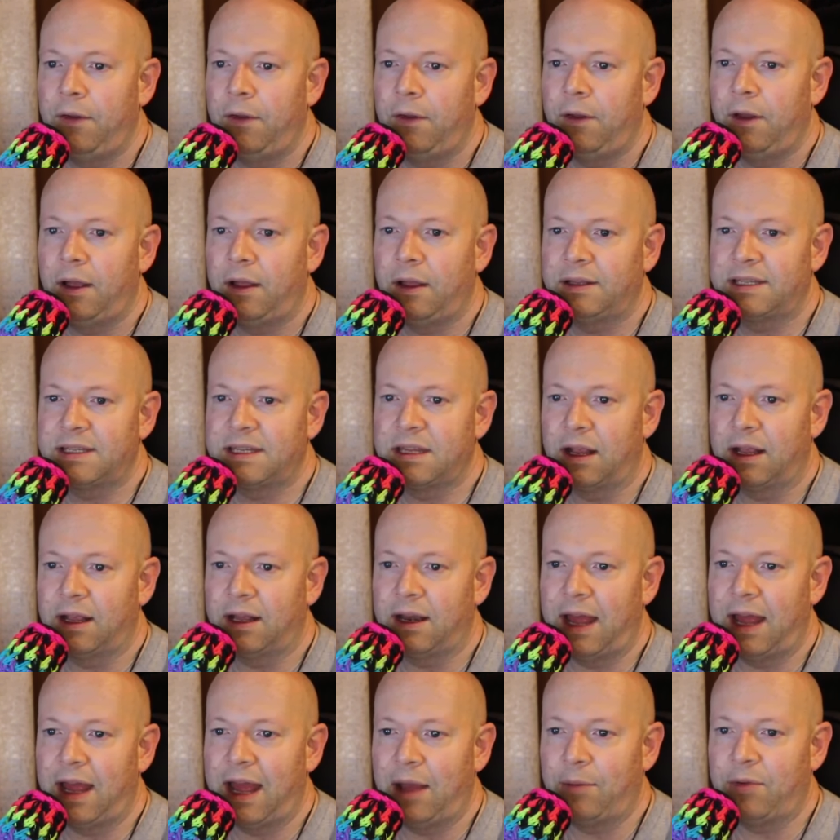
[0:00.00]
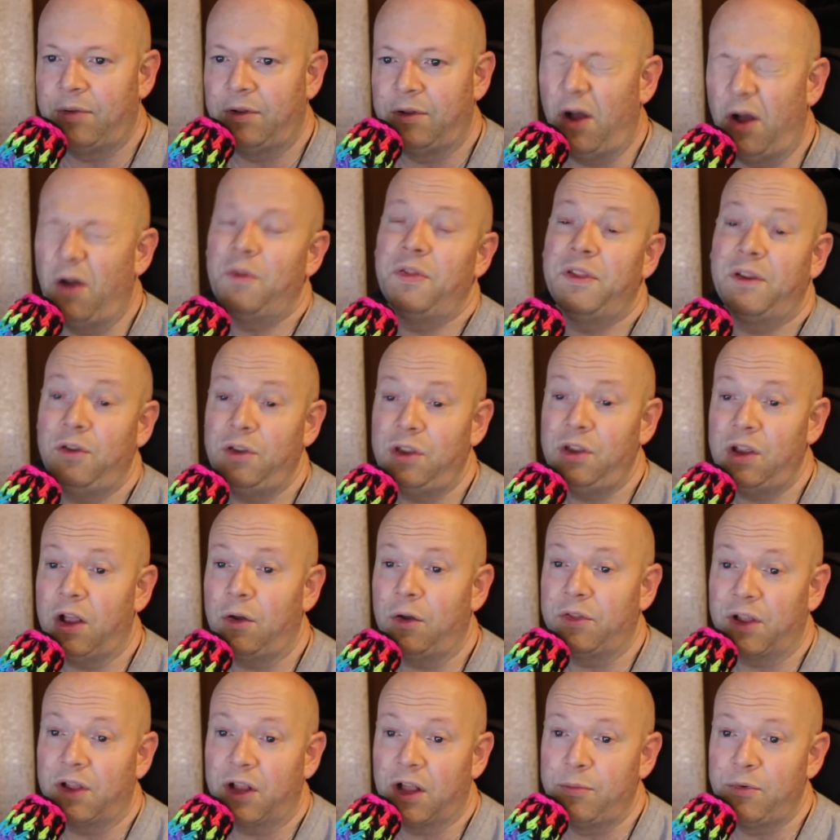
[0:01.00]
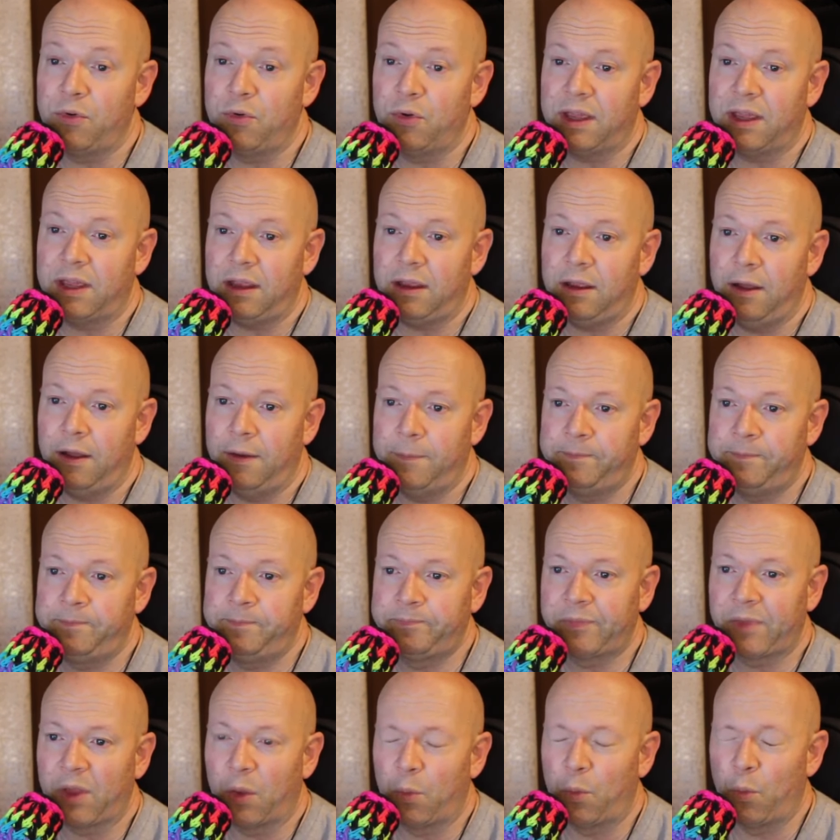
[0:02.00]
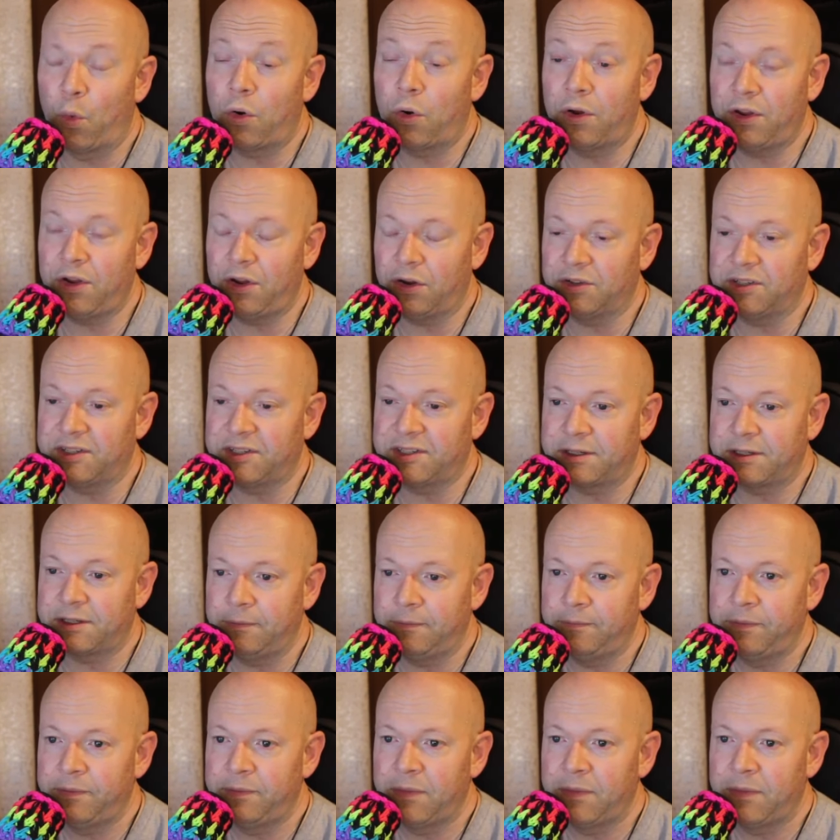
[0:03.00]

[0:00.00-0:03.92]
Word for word: It's not going to happen. Oh, there you go. The Kabuki Warriors.